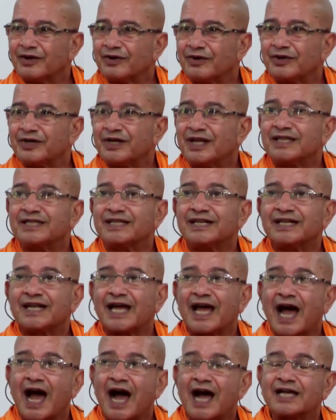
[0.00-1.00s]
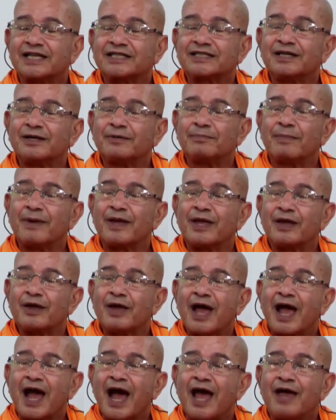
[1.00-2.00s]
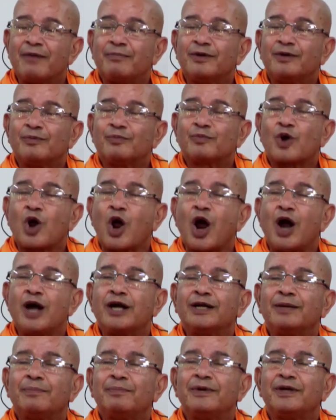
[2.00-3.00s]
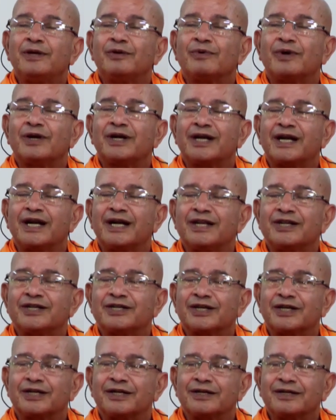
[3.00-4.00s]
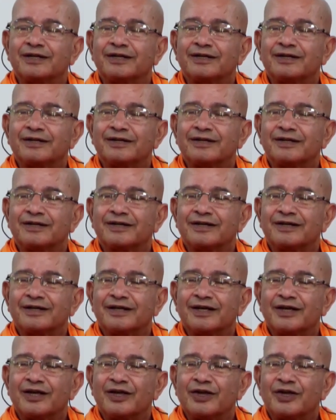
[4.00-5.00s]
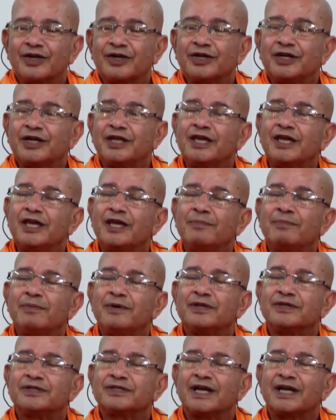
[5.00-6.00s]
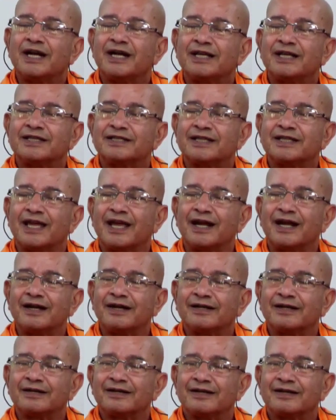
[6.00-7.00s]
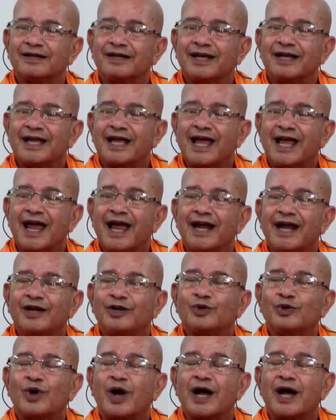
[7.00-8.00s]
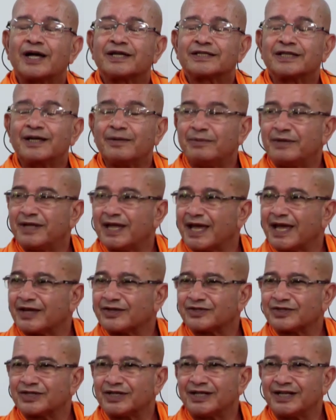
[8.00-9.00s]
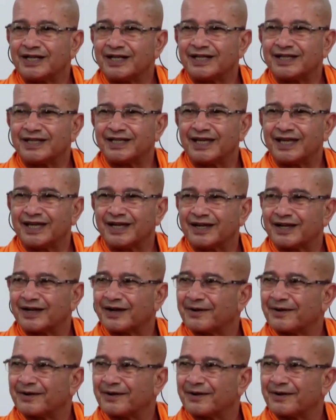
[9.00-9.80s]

doesn't accept I have been brought up in one tradition, deep inside is that, and to accept the external thing,